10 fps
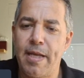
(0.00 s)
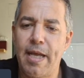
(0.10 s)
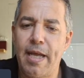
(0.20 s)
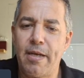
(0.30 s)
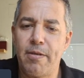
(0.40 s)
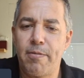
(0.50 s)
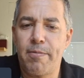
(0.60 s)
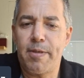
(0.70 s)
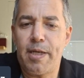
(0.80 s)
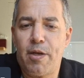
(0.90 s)
And
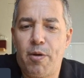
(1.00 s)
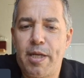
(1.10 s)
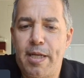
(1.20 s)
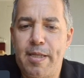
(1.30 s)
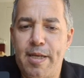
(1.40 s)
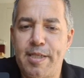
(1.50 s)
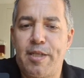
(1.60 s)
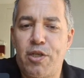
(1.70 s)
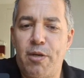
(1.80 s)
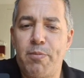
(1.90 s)
there's
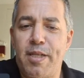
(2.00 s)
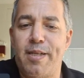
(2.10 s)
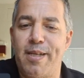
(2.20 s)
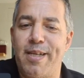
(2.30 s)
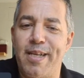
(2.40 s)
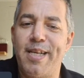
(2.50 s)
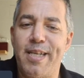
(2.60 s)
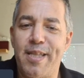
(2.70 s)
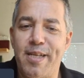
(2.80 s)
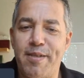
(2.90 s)
a term,
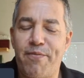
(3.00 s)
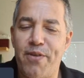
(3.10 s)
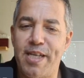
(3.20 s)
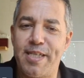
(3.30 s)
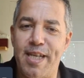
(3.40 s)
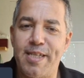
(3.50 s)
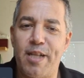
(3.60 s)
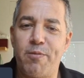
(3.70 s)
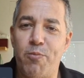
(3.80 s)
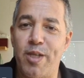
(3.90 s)
there's a phrase that says
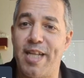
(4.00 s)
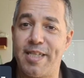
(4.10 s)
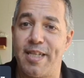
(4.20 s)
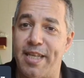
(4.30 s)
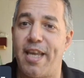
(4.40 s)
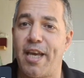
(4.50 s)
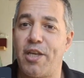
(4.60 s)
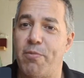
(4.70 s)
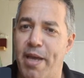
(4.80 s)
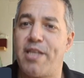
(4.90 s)
that what doesn't kill
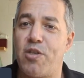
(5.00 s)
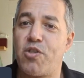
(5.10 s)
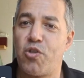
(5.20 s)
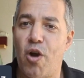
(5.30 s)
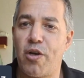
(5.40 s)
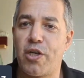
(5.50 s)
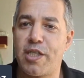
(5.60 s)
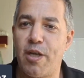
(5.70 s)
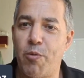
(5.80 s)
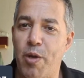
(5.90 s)
you makes you stronger.
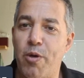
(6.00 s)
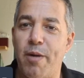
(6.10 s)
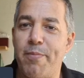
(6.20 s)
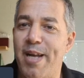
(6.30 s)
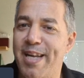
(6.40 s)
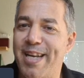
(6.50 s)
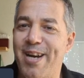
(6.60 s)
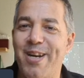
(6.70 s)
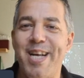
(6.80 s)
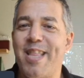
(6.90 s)
So we were,
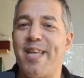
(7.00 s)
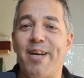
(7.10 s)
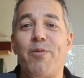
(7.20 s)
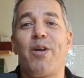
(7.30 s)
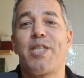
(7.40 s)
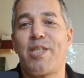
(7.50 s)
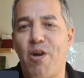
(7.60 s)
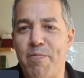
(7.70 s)
there were so